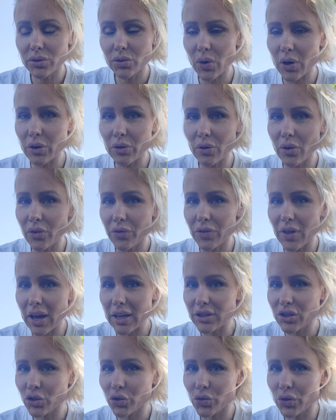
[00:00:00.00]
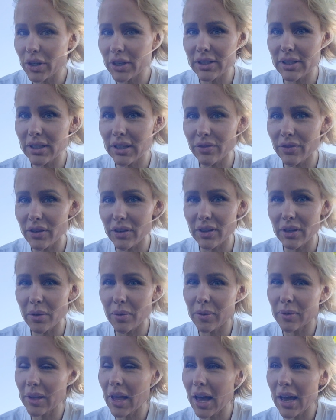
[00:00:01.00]
So I don't know if that's crazy, if they think
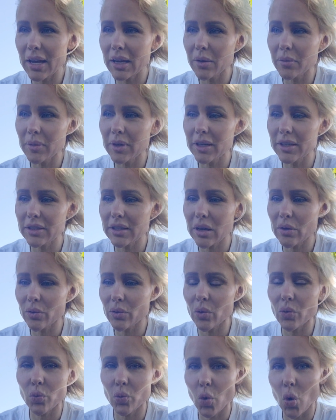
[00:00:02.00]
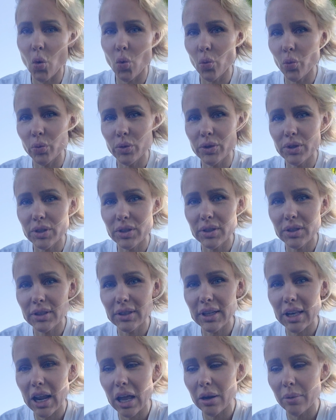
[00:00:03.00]
I'm lying because I won't
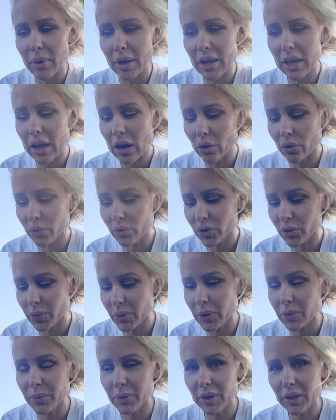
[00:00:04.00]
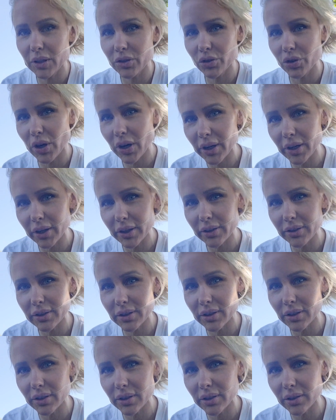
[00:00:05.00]
get out of my house, but I'm, like, trying
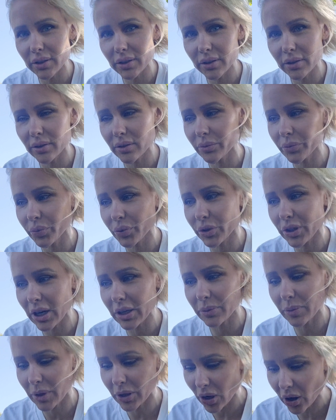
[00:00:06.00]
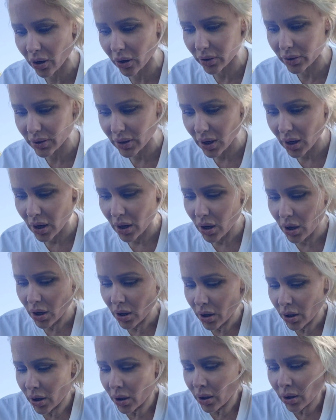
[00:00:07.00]
to protect my dogs.
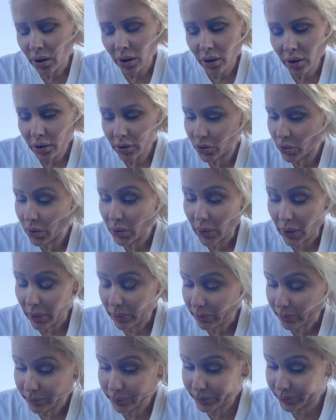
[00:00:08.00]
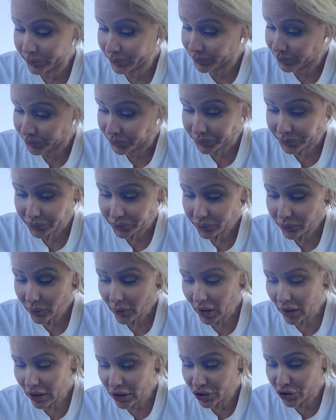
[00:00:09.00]
So anyway,
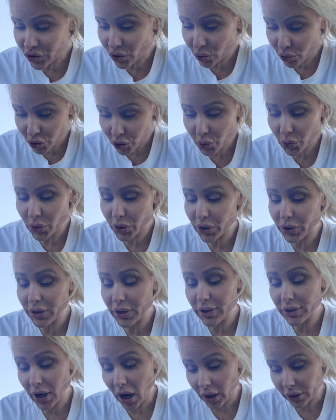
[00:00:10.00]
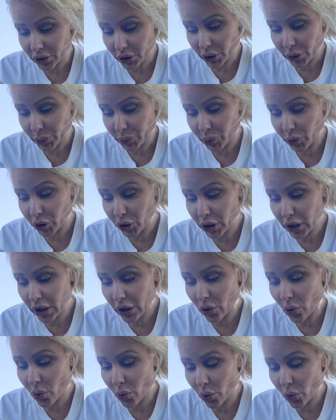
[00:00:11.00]
a social worker and a doctor put an